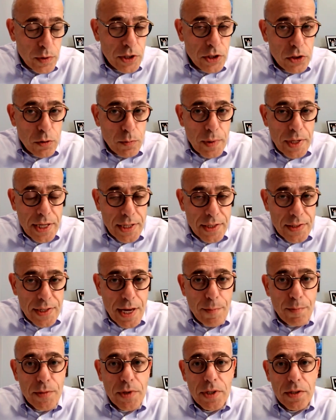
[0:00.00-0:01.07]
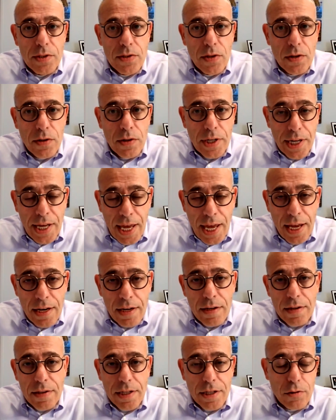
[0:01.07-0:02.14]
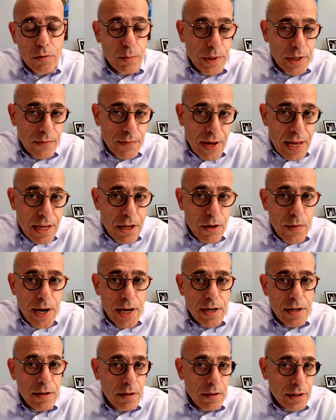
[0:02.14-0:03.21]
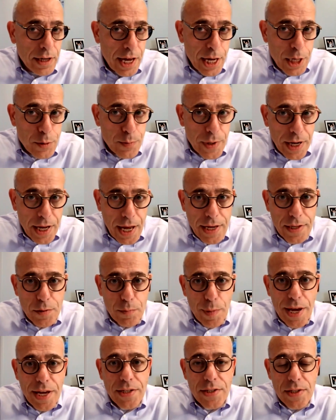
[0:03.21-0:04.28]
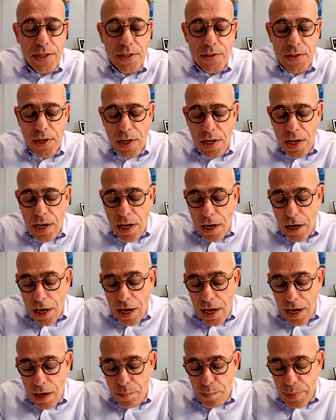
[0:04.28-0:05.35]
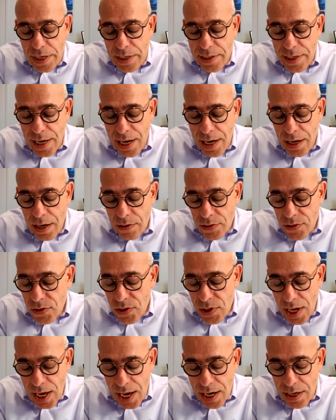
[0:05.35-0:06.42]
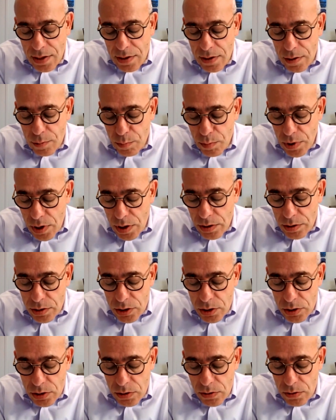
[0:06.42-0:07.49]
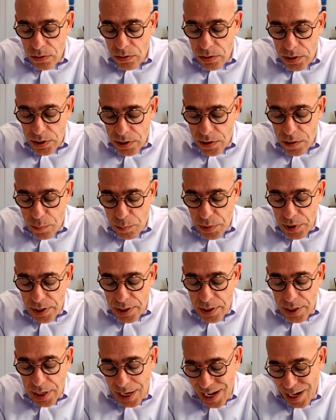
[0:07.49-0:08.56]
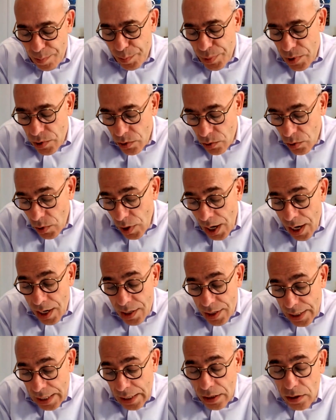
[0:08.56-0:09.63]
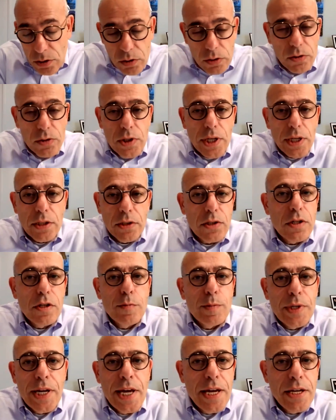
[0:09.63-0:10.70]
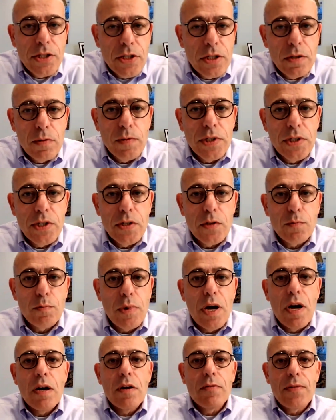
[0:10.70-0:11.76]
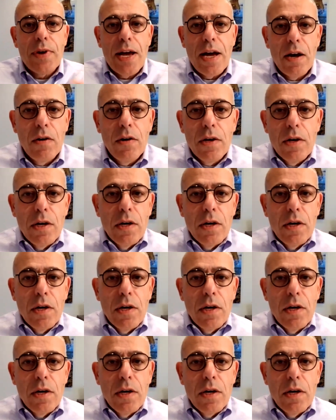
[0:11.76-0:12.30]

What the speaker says: which to be exempted. So again, these will be evaluated on a case-by-case basis, but our standard approach to discipline up to and including termination, which is part of our